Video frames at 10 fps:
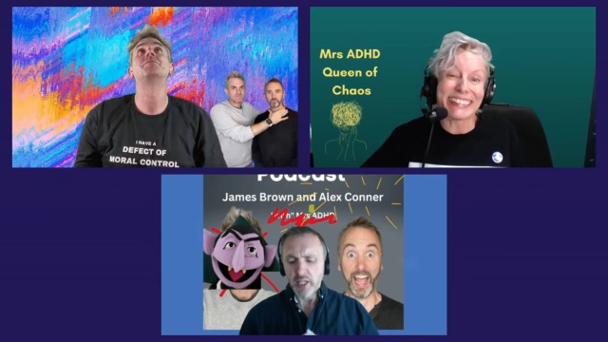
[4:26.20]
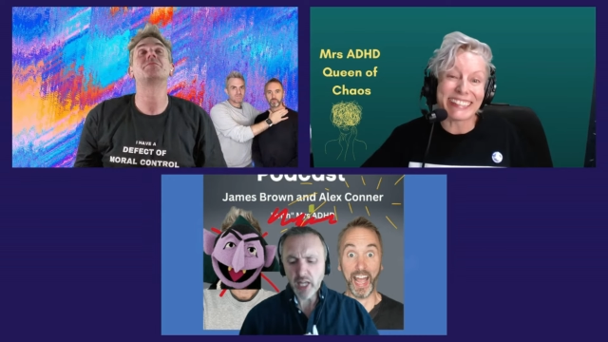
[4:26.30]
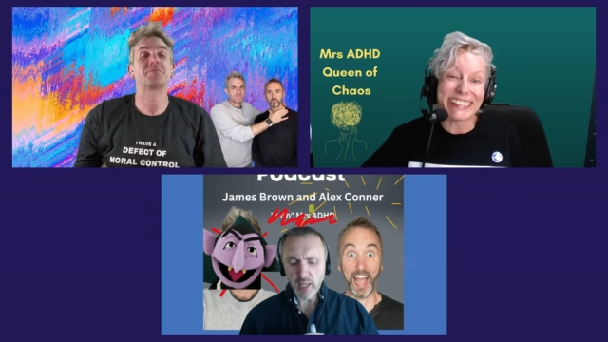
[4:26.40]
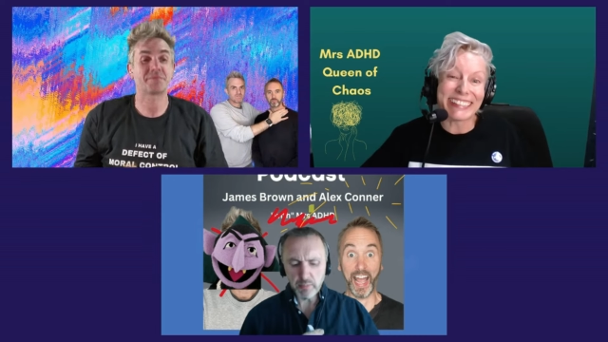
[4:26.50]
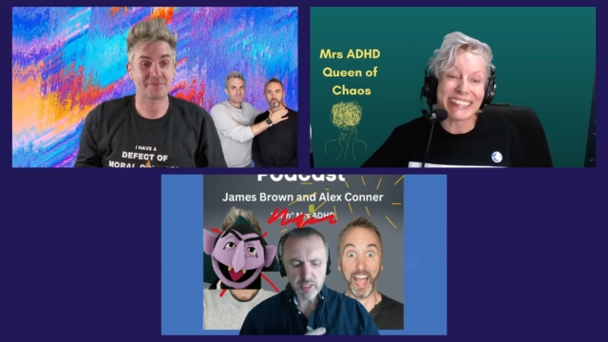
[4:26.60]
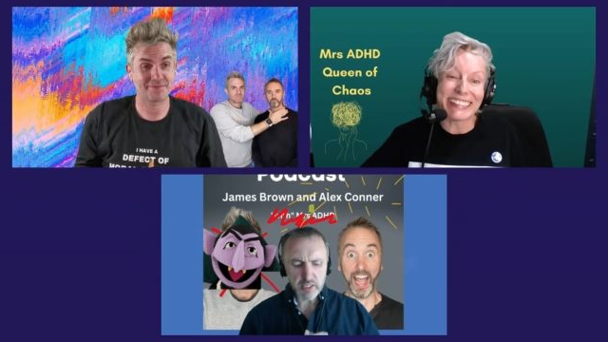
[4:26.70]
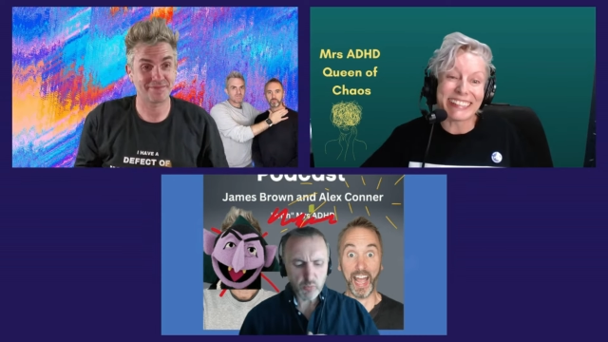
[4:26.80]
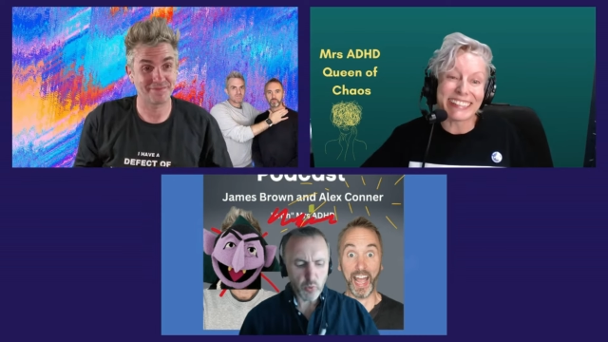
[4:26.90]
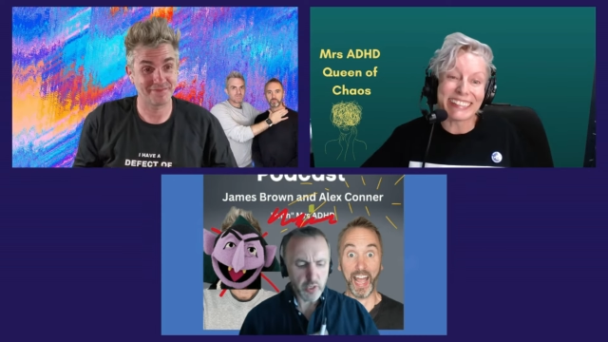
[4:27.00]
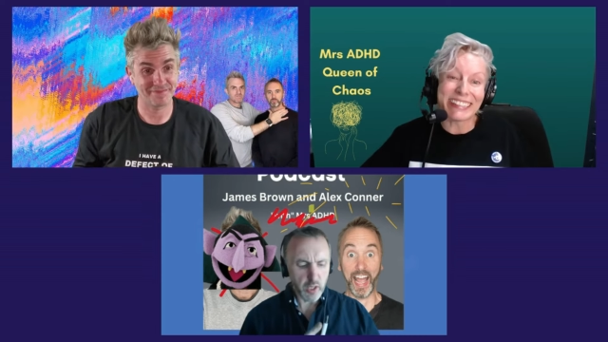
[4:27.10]
Speaker 1: James,
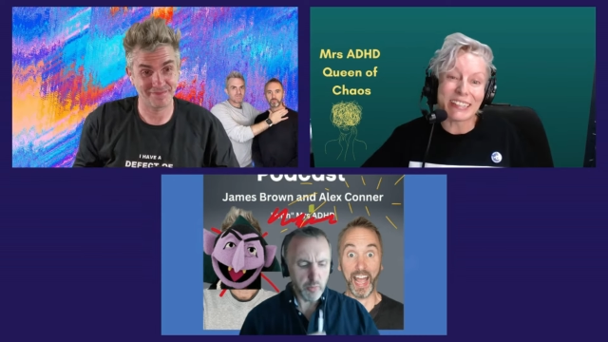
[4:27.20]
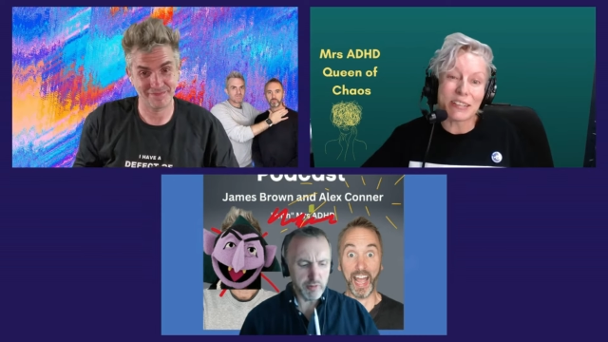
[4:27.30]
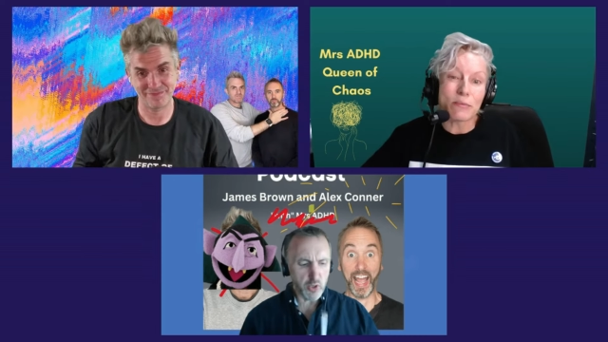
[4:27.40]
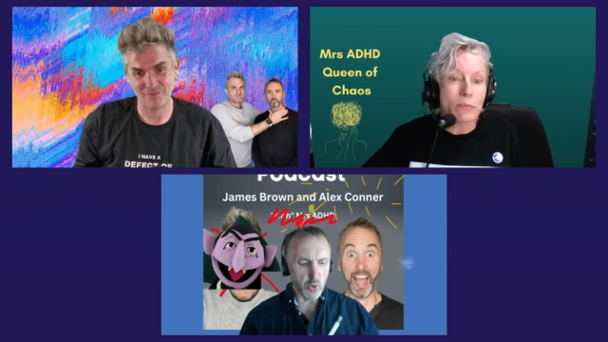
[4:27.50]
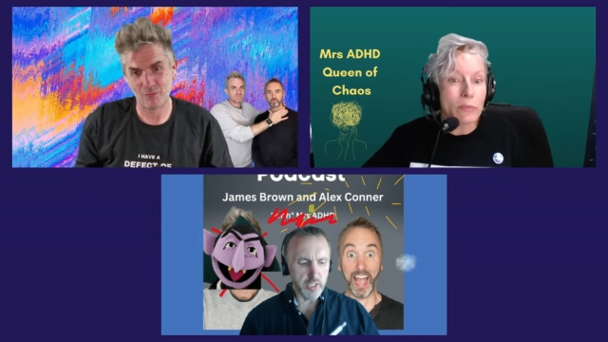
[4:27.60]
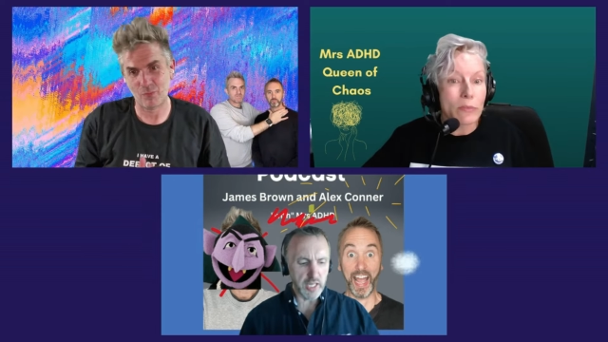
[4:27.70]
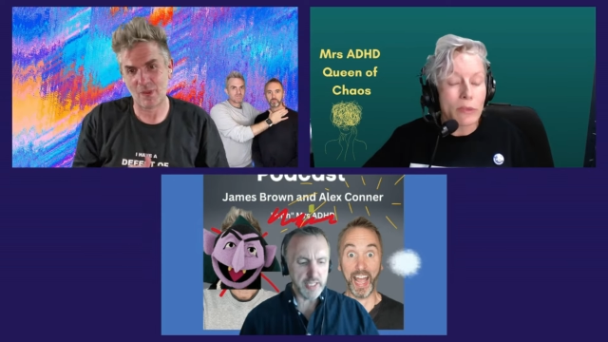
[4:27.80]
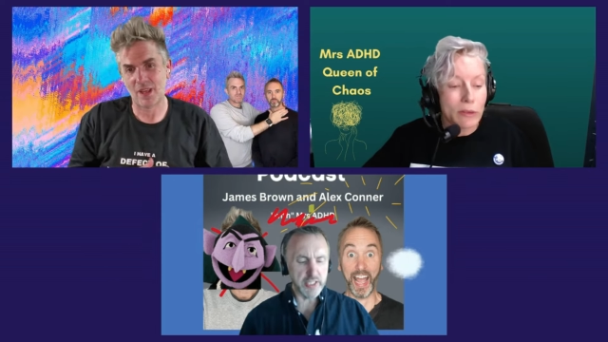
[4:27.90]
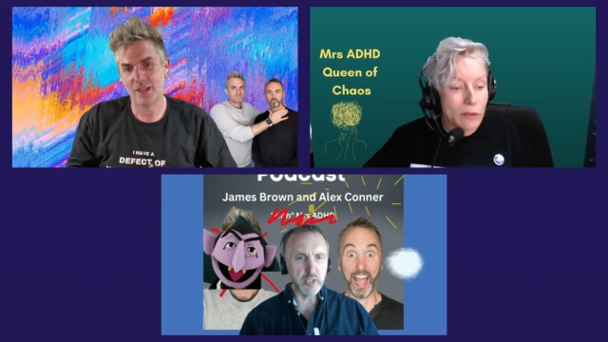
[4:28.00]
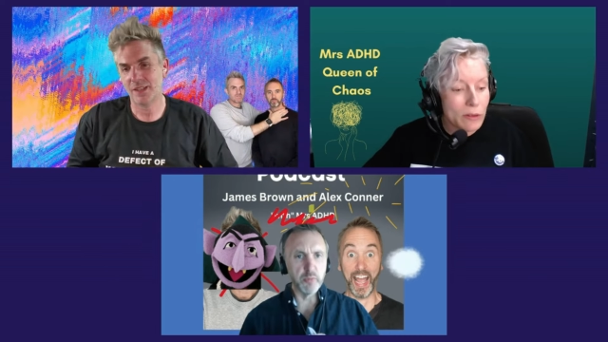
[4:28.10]
you know we're recording
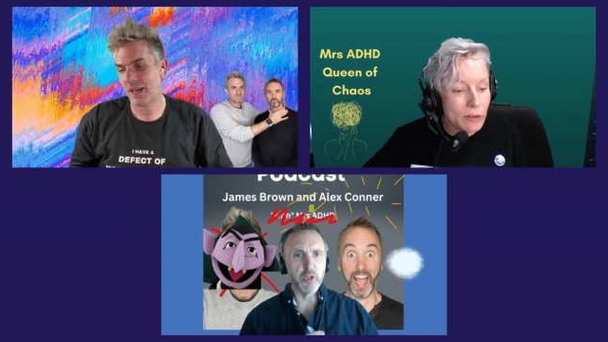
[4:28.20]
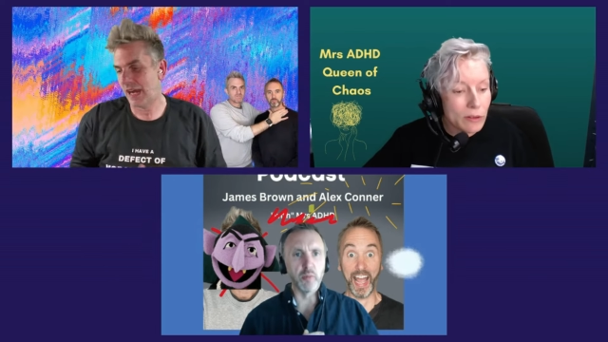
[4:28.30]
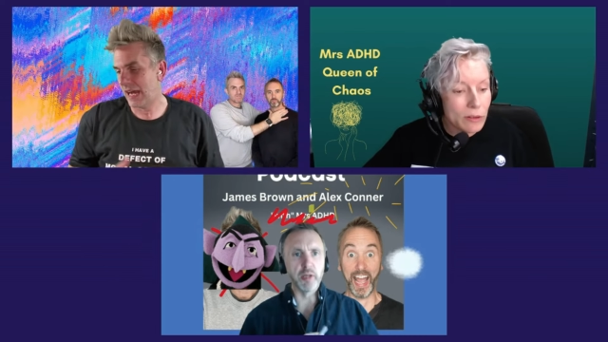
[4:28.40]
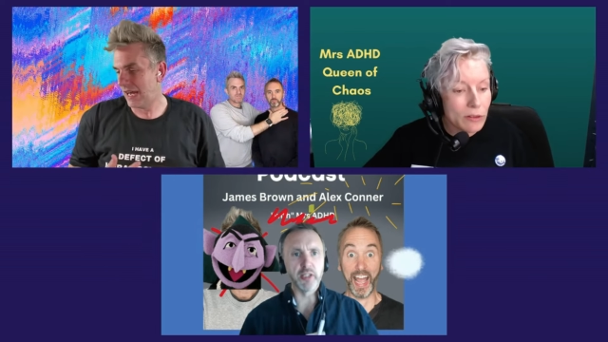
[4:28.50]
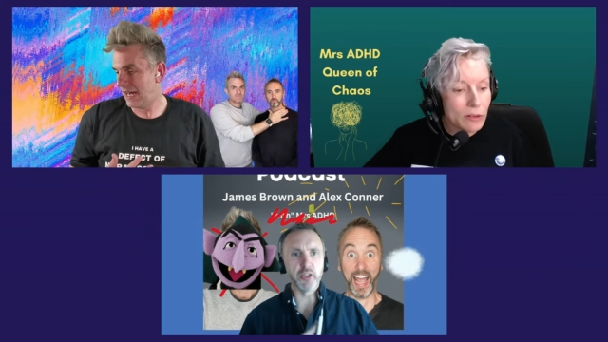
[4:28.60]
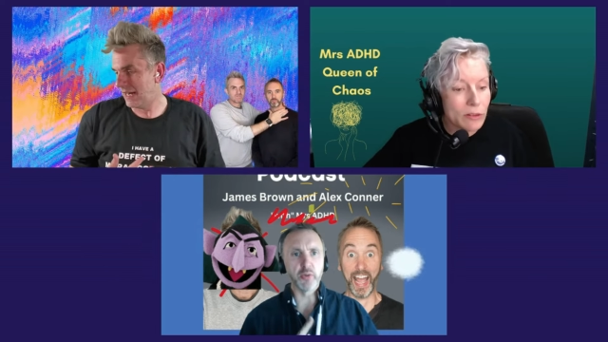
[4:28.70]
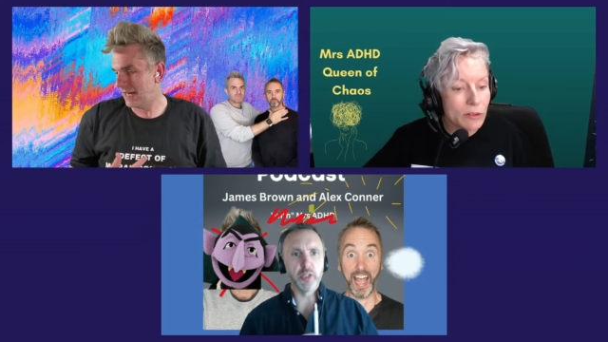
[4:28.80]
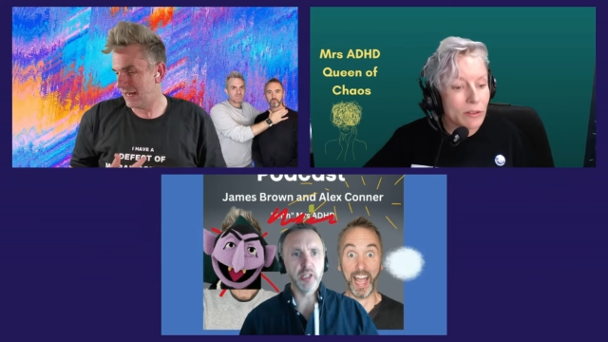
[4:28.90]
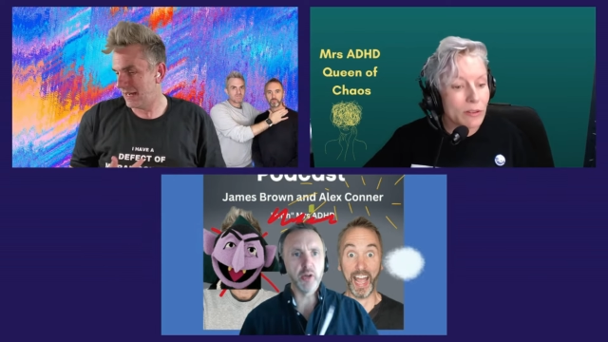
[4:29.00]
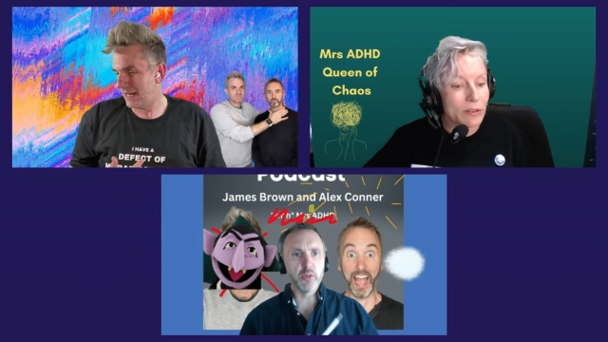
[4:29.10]
later than we normally
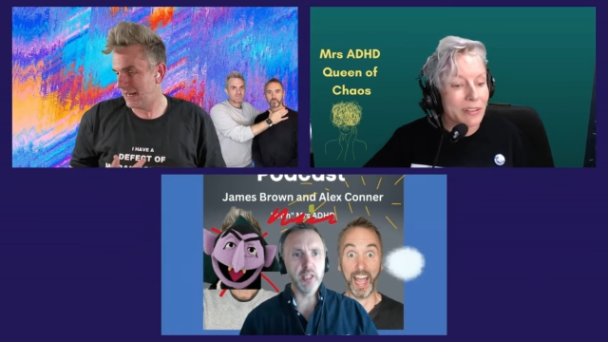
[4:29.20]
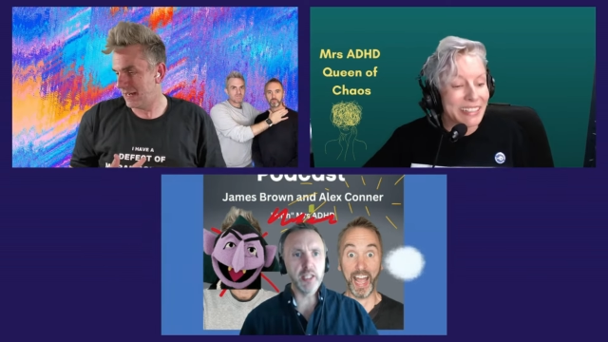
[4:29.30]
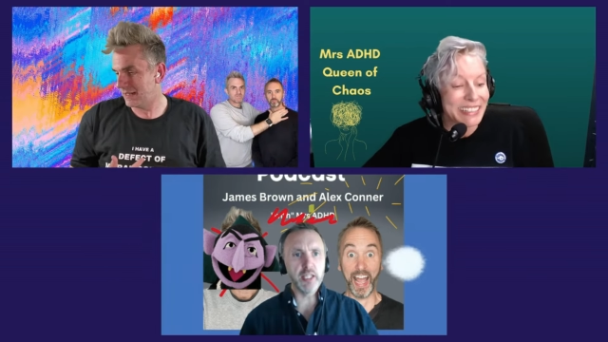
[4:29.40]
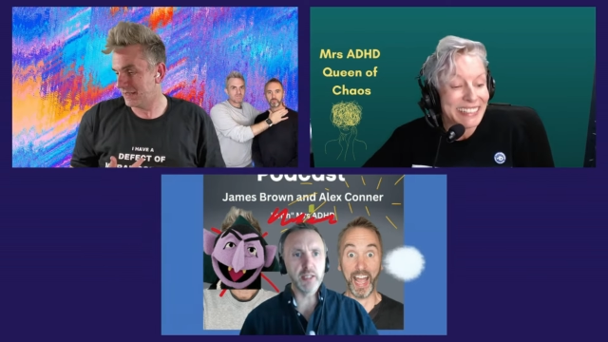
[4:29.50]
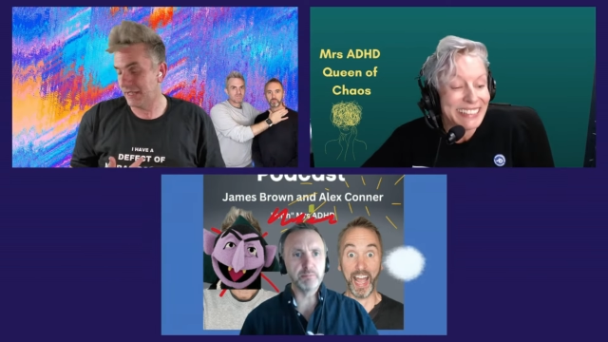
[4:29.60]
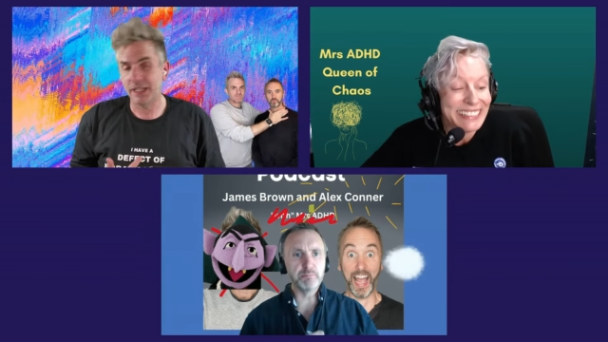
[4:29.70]
do, and you know the um,